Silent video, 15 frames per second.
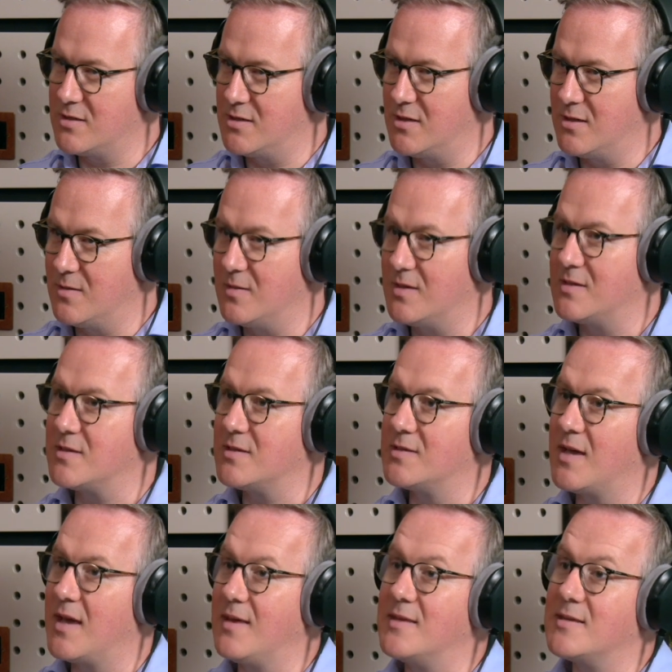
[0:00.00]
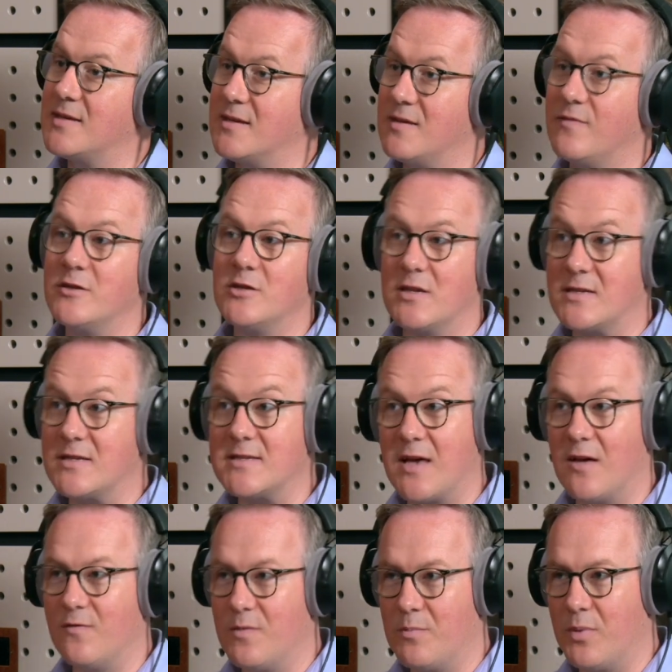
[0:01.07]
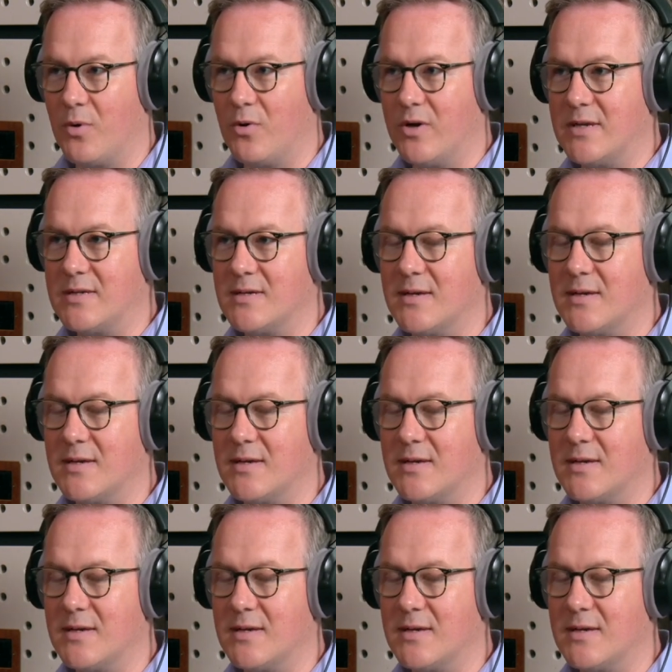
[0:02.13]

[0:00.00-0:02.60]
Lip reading: do is to say this individual is self-employed.